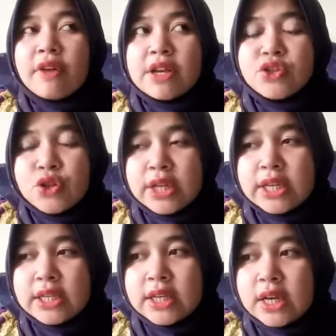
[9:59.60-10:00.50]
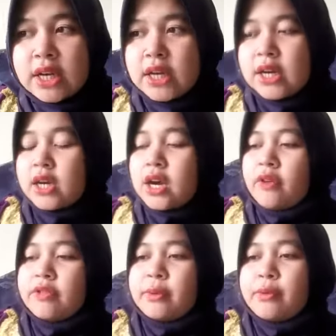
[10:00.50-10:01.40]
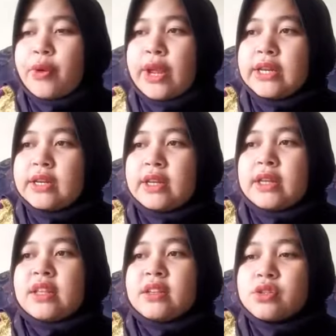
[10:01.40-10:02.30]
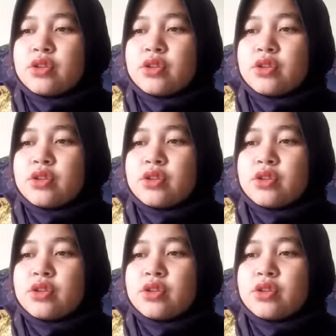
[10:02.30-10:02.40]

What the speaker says: functioning of the brain. It